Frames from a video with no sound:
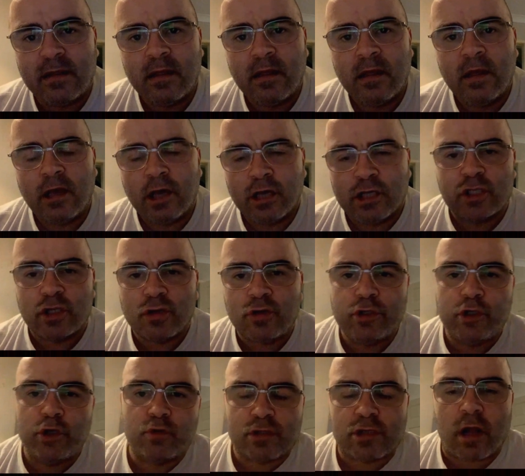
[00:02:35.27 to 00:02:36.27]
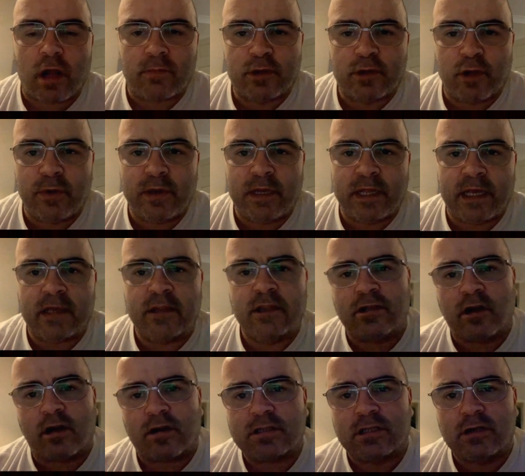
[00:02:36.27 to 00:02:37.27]
As soon as you stop doing it and the
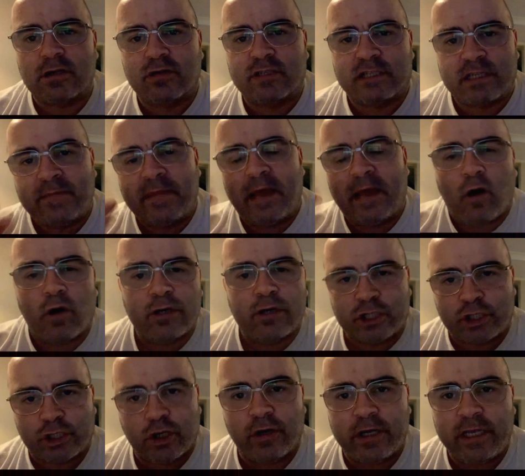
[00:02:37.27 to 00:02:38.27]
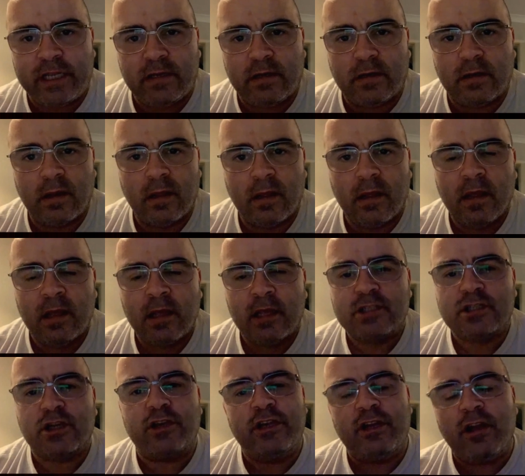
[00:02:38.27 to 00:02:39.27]
doctor looks in, that eye's shutting. So
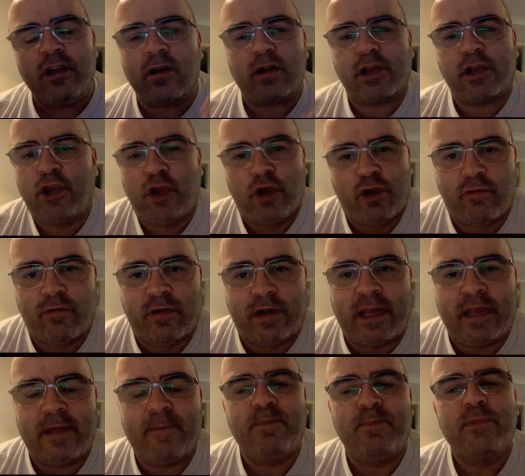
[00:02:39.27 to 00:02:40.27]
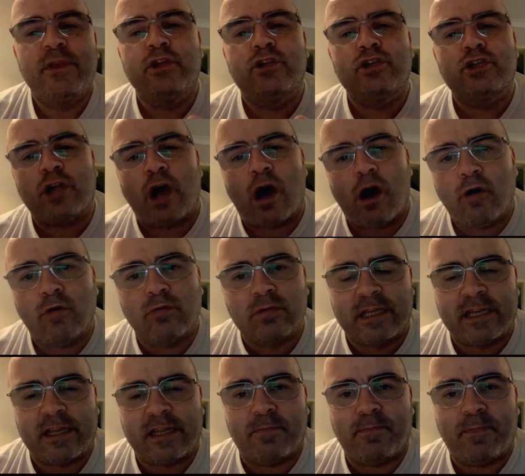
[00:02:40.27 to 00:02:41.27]
you're not curing it. You're just holding it
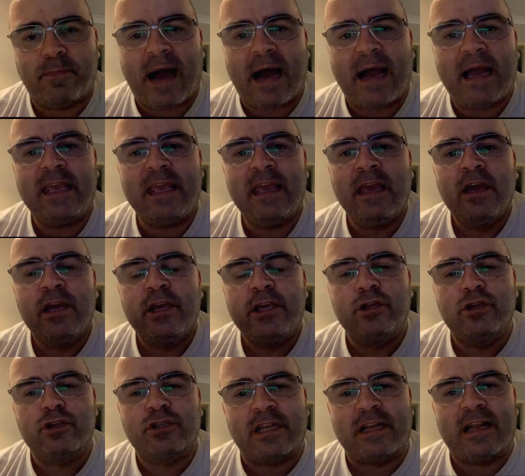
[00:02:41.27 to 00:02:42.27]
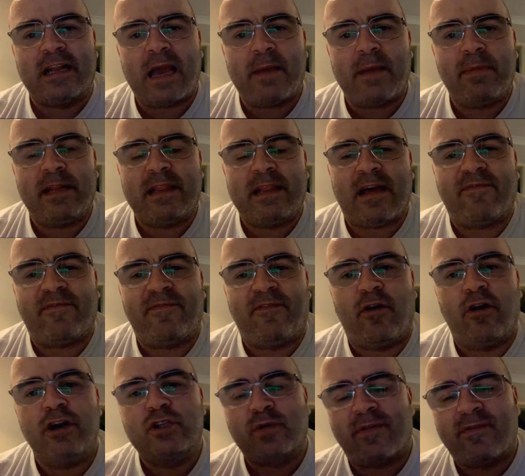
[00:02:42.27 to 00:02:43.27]
at bay. You're just enabling that fighter
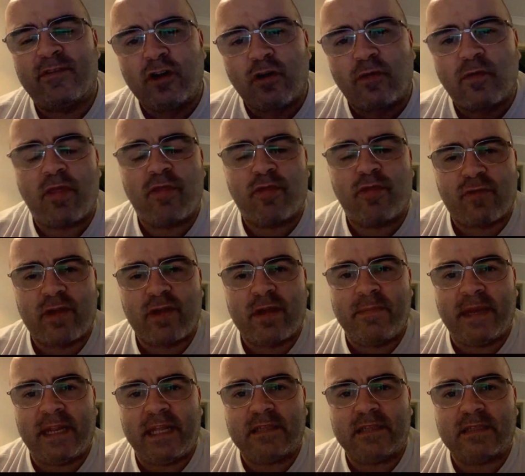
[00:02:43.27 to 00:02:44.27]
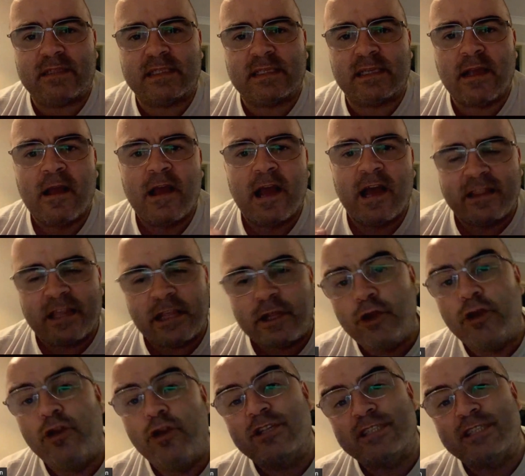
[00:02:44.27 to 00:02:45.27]
to have another 3 minutes. And then you
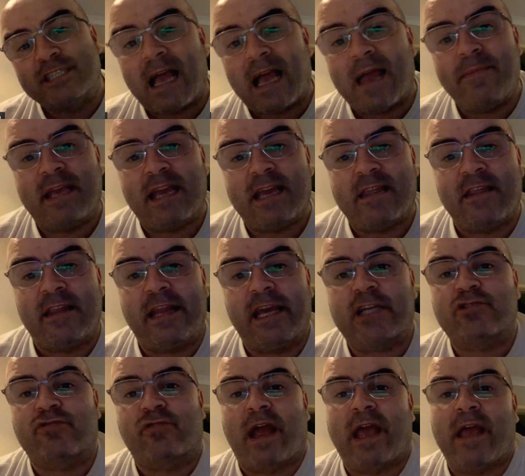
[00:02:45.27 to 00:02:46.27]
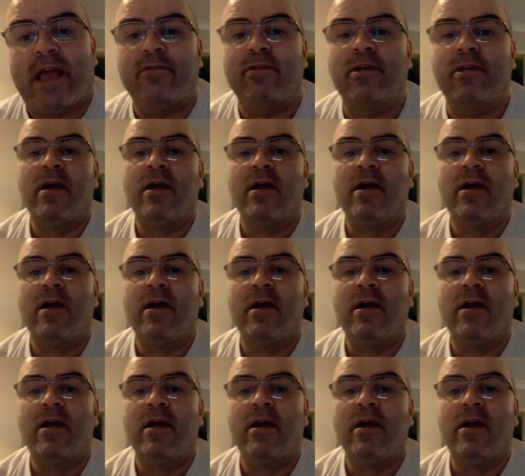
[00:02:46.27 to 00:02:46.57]
do the same again the next round.